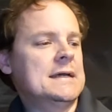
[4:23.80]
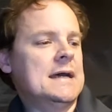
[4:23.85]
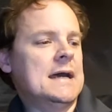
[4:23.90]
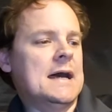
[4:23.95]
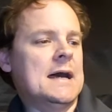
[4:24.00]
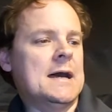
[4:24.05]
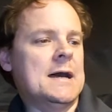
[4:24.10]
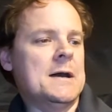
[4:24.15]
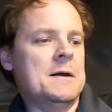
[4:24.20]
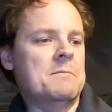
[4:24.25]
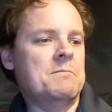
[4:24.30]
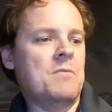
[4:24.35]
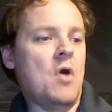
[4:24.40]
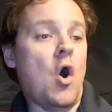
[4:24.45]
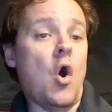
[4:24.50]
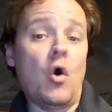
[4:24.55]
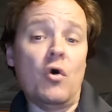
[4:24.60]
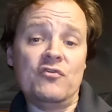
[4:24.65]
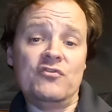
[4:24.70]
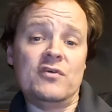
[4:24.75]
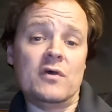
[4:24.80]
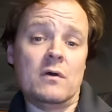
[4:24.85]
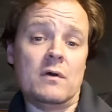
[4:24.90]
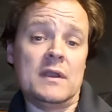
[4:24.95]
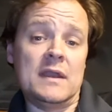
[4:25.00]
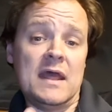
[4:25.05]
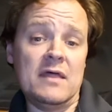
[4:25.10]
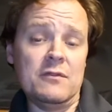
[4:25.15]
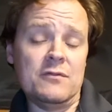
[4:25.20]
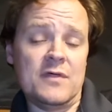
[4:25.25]
Also,
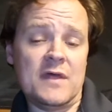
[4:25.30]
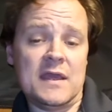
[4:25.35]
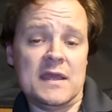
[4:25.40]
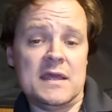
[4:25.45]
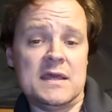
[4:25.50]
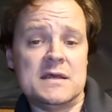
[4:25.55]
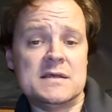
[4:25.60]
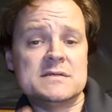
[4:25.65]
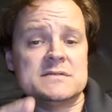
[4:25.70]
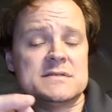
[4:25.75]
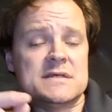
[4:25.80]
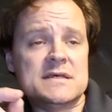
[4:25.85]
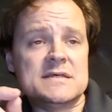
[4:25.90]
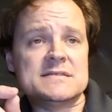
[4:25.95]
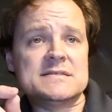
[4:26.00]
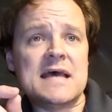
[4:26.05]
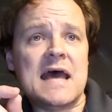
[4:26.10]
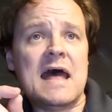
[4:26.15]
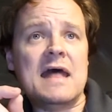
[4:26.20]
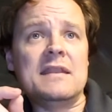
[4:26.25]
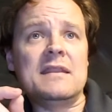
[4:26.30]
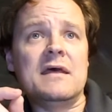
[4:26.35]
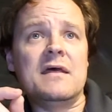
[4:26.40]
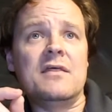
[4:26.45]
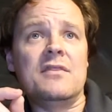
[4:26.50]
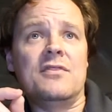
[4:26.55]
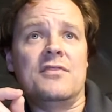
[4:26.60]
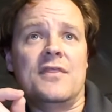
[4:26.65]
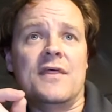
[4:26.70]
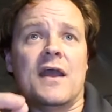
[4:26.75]
another thing is that
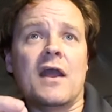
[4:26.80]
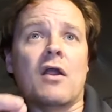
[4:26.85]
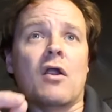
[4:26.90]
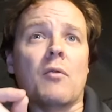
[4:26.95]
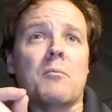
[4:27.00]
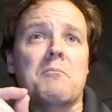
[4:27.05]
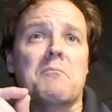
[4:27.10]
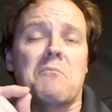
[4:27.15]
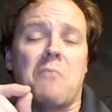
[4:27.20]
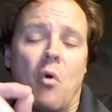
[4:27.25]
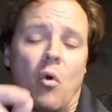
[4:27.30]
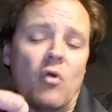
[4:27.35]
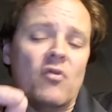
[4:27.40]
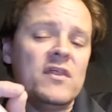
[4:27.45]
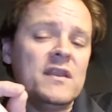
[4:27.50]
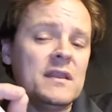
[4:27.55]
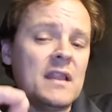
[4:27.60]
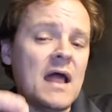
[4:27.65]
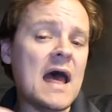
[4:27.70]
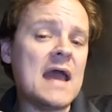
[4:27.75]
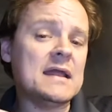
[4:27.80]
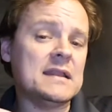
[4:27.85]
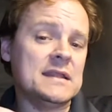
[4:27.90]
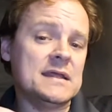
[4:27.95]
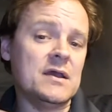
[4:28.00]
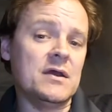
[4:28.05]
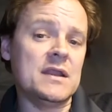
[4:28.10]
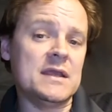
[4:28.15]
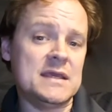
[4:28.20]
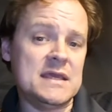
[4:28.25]
they're more than likely
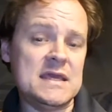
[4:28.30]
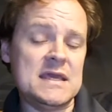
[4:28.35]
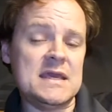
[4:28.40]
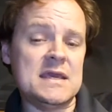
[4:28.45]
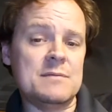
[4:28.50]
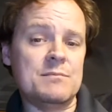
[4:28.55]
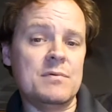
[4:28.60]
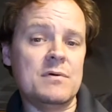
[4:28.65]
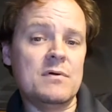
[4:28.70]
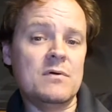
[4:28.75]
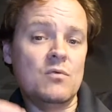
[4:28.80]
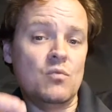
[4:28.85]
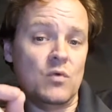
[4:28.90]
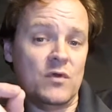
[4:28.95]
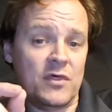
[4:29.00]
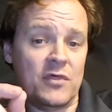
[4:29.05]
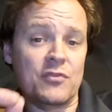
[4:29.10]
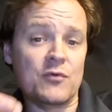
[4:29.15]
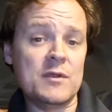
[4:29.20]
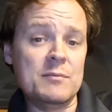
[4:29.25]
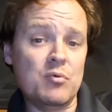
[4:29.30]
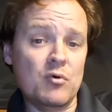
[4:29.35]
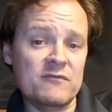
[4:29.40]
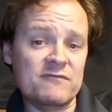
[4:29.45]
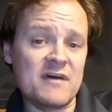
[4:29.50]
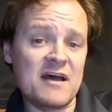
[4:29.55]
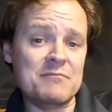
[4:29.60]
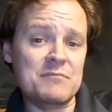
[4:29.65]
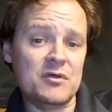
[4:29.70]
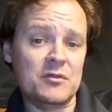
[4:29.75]
going to keep with a
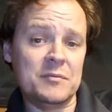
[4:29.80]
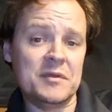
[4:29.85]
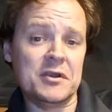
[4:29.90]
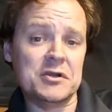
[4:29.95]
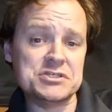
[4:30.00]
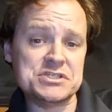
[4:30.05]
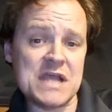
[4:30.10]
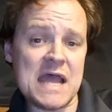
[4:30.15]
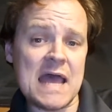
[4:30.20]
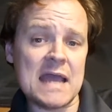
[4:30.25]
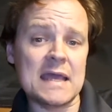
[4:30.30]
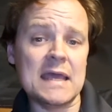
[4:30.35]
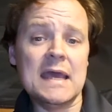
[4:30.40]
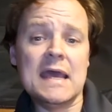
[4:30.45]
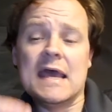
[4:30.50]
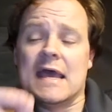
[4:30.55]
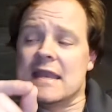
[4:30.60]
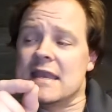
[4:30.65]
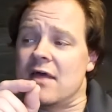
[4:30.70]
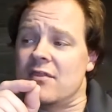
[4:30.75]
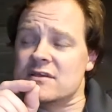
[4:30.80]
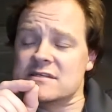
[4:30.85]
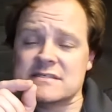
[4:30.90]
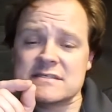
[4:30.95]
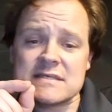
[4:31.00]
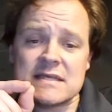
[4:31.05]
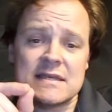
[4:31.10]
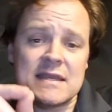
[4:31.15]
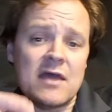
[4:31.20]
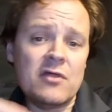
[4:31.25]
3.5mm jack. Now, this is
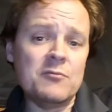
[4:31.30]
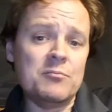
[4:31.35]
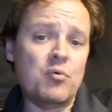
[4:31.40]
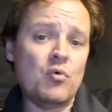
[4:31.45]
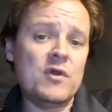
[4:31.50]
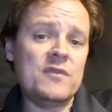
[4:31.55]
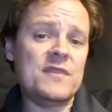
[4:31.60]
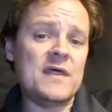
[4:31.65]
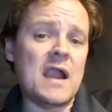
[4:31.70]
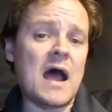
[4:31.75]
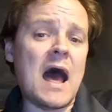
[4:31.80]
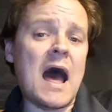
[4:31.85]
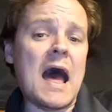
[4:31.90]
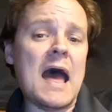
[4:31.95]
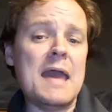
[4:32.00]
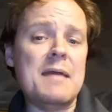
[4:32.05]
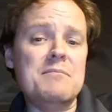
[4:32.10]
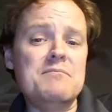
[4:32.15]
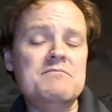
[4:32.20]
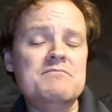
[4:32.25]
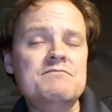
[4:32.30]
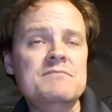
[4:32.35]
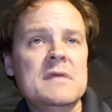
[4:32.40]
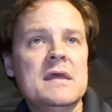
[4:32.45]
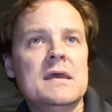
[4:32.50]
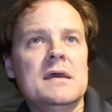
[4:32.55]
another point that I'm